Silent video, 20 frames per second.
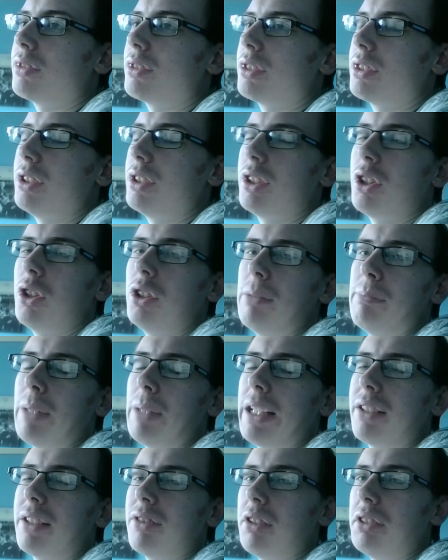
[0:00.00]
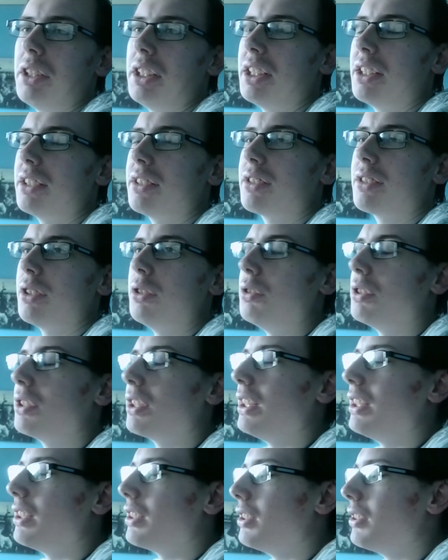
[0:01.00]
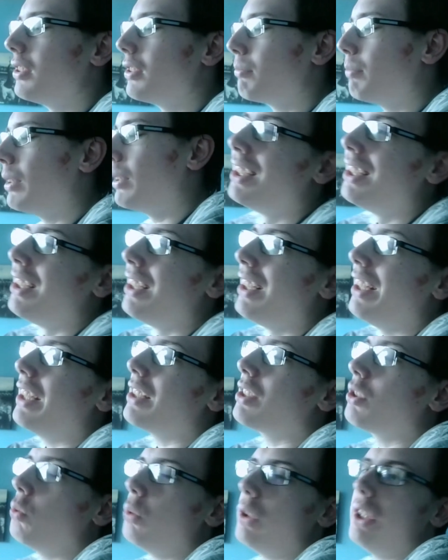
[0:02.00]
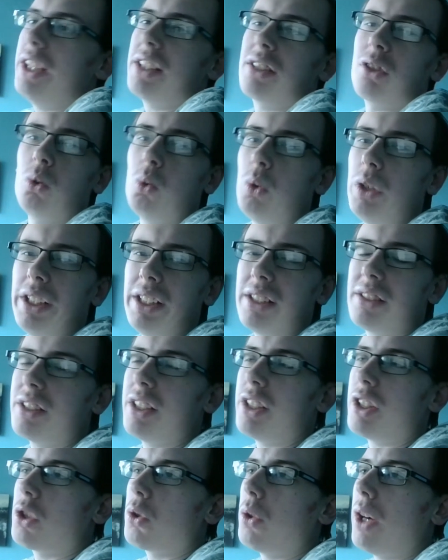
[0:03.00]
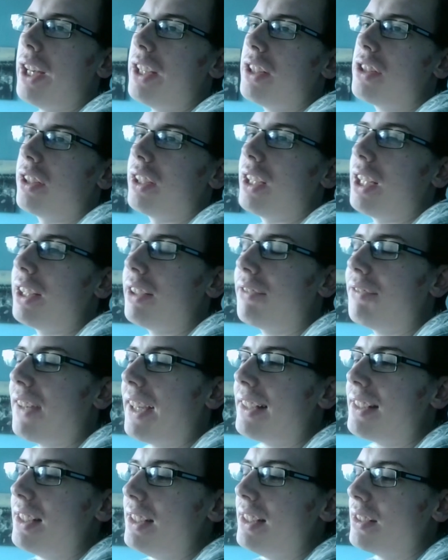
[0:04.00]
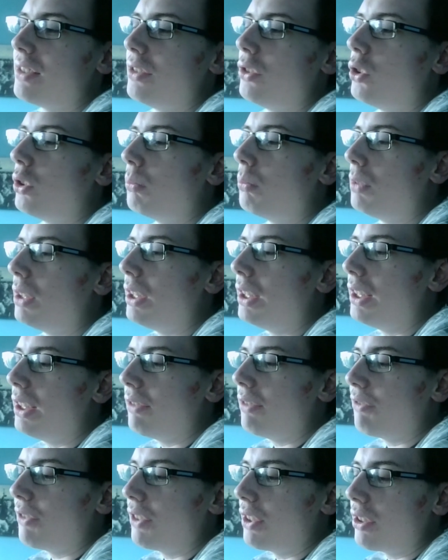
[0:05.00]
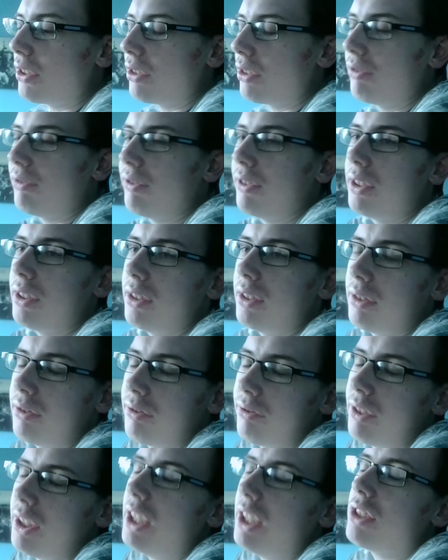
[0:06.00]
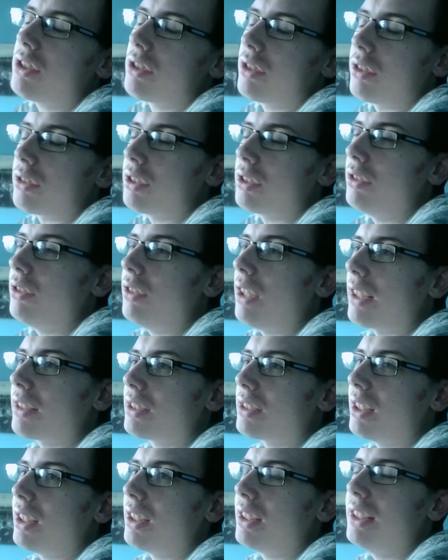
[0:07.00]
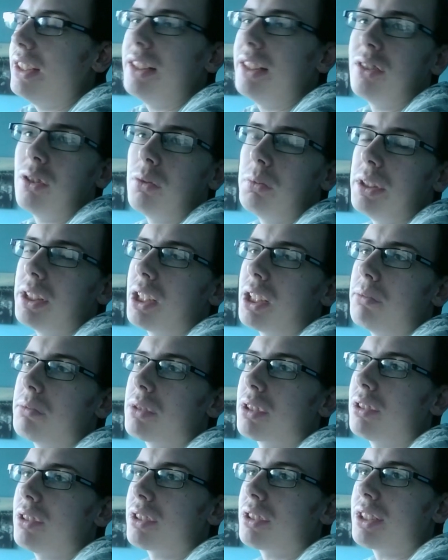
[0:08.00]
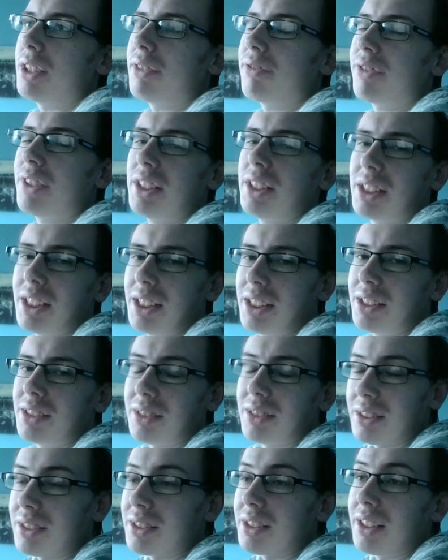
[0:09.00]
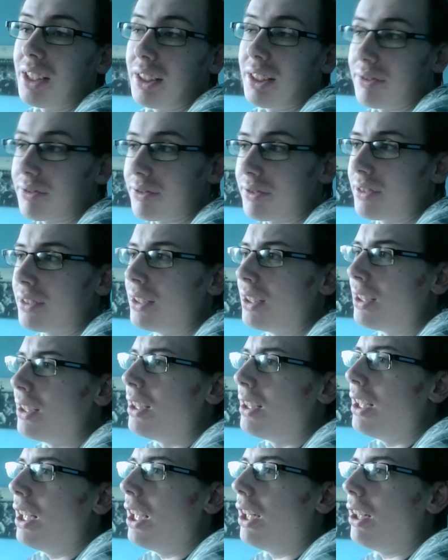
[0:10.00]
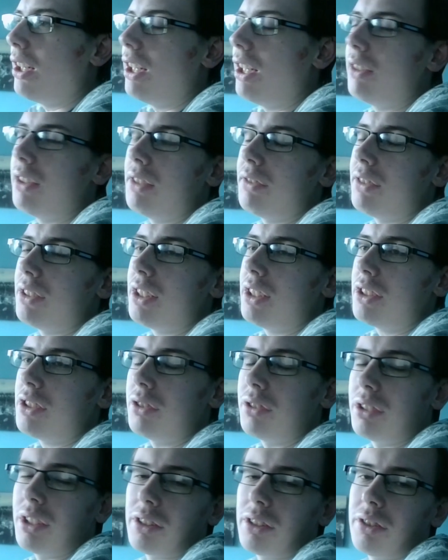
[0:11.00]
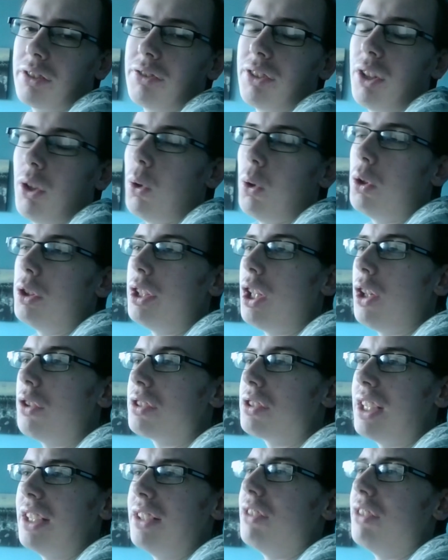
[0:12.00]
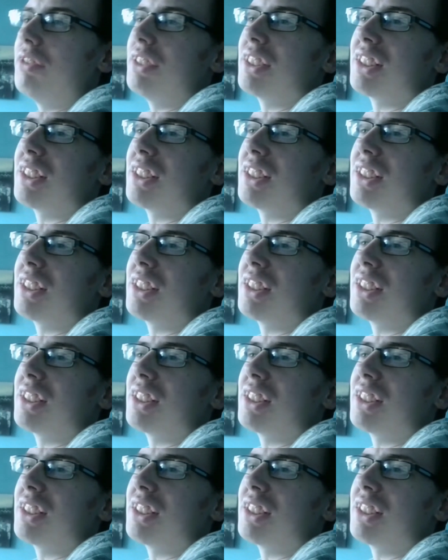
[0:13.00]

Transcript: Colin Baker only did 2 seasons, but it's a weird situation. And the fact is, normally for each Doctor Who actor, it normally comes across that 3 seasons is enough. However, unless you want to do a few audios, then obviously